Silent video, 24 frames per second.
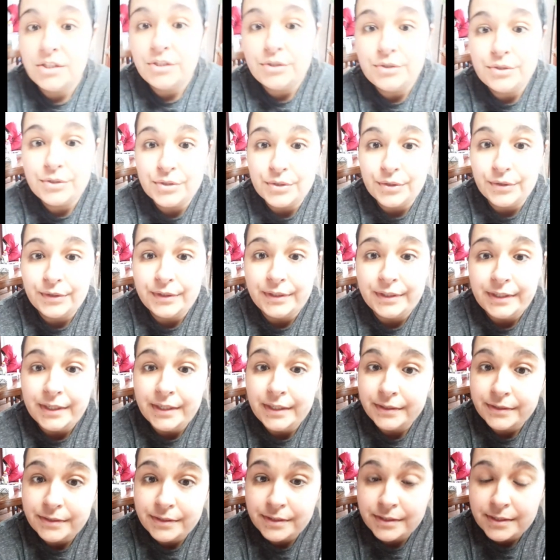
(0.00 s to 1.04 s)
to certain
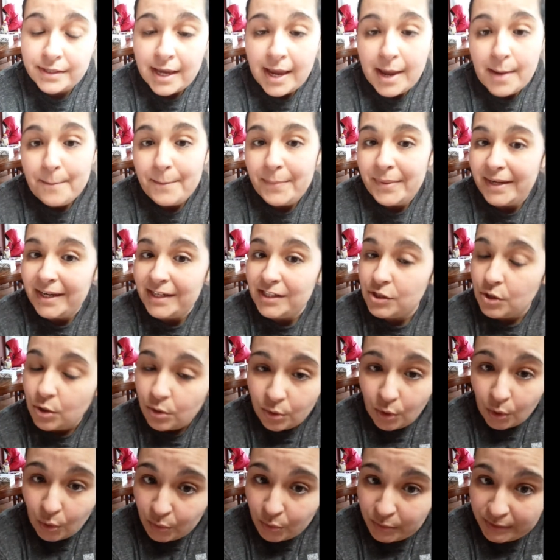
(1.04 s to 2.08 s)
nuts, but I
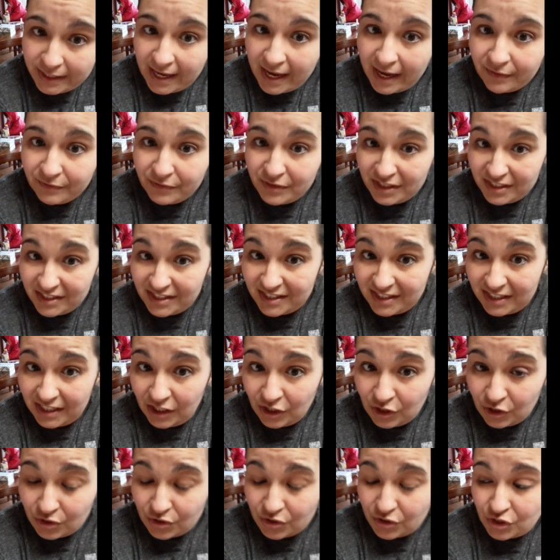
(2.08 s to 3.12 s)
don't only have nuts in
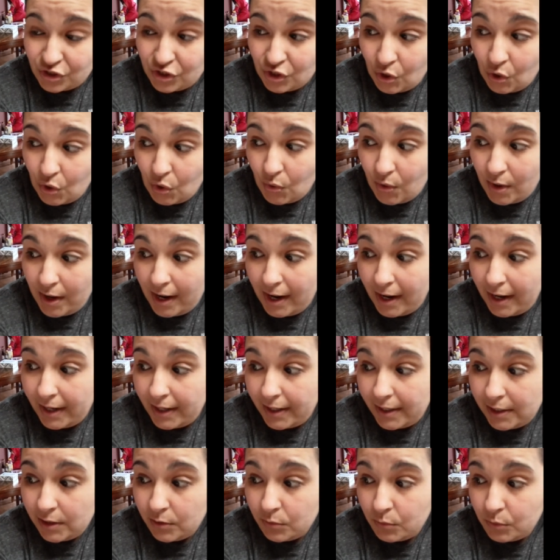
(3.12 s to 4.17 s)
here. So
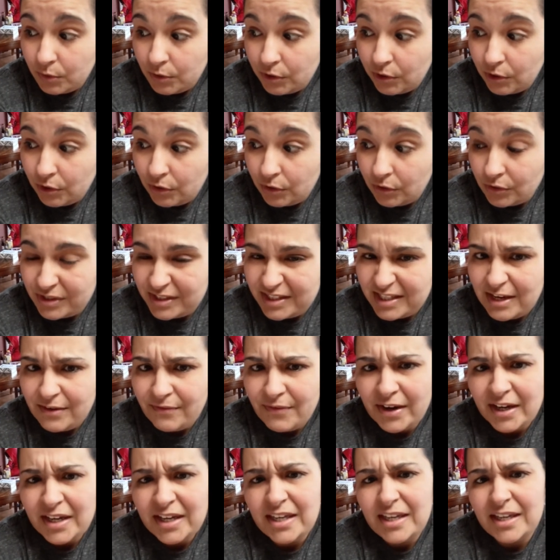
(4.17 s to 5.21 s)
I will see
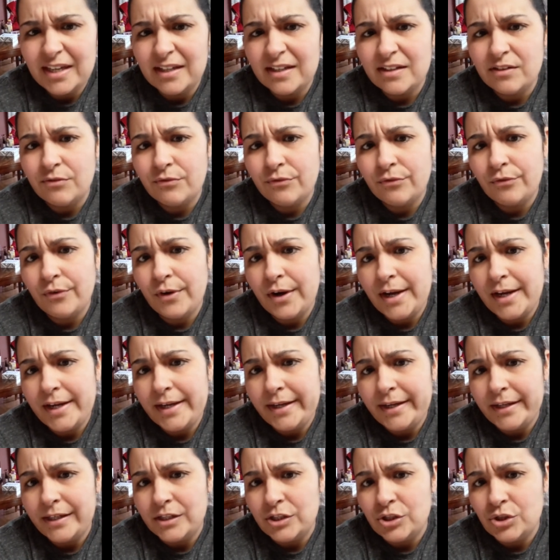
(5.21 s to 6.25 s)
if I could get
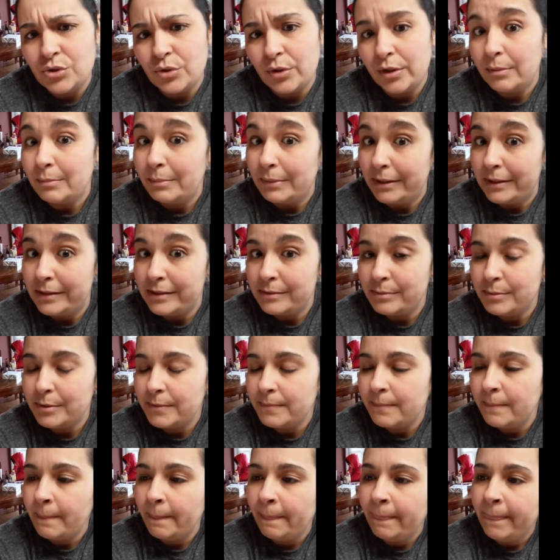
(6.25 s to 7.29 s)
Frankie to join, my
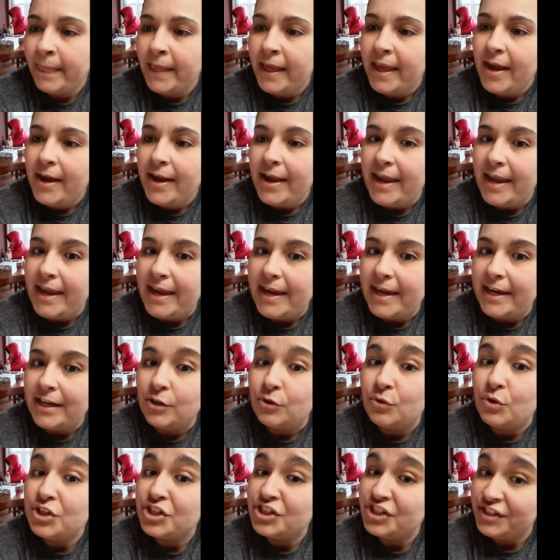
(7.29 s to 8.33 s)
husband.
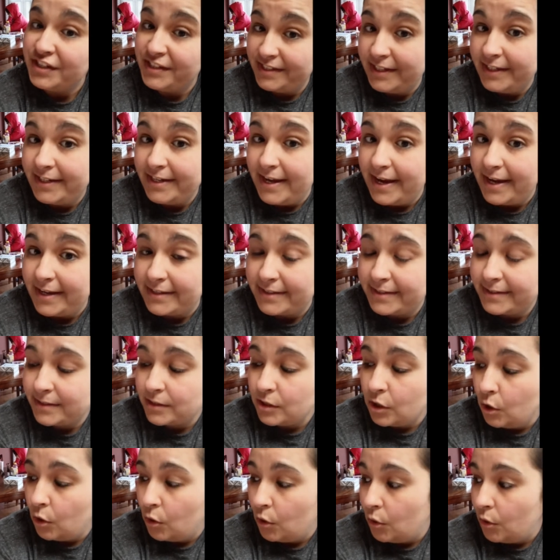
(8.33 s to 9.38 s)
And Christian said yes.
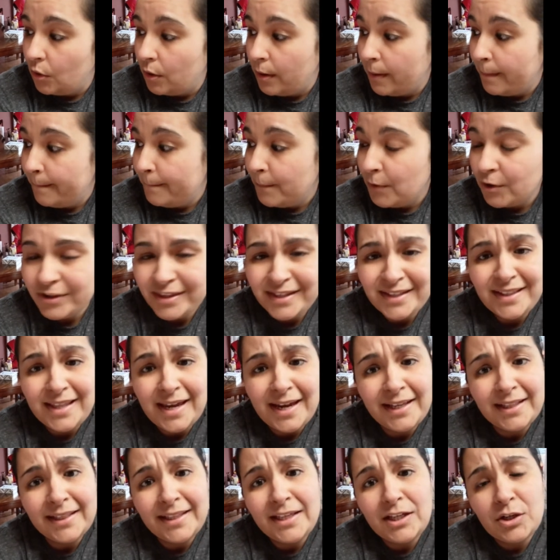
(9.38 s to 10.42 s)
So more than
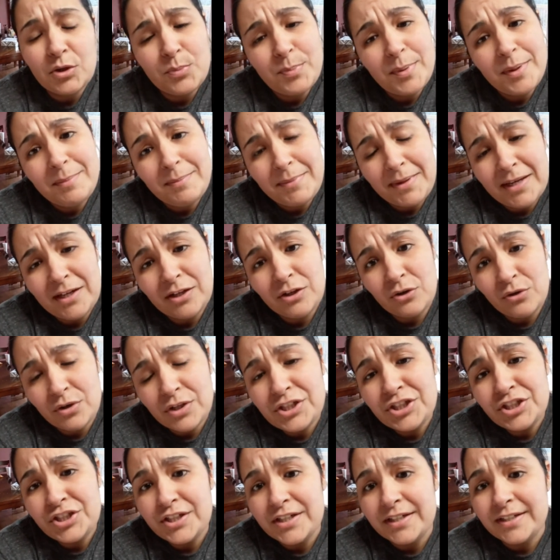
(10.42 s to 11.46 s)
likely it'll be me and
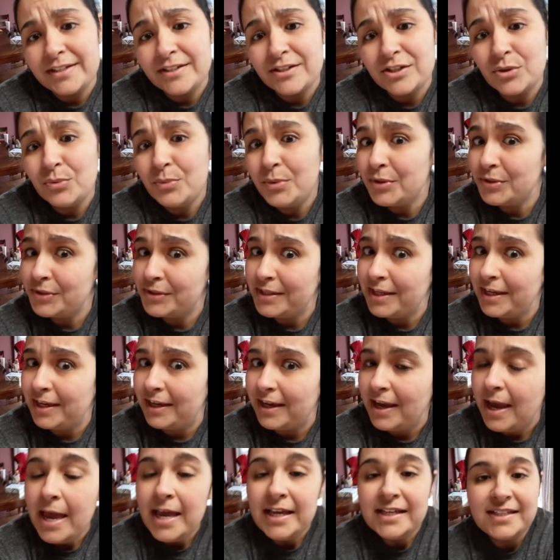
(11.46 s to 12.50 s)
Christian. So we'll
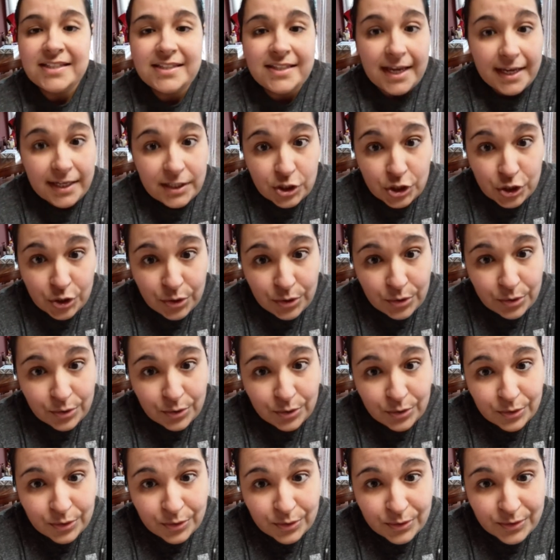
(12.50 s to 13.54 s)
see. Stay
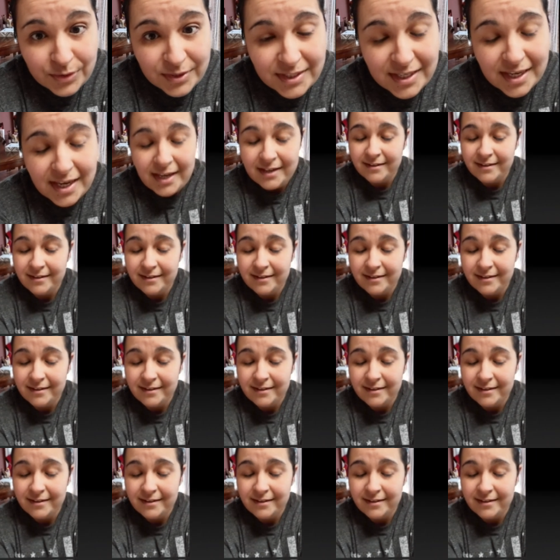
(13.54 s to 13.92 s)
tuned.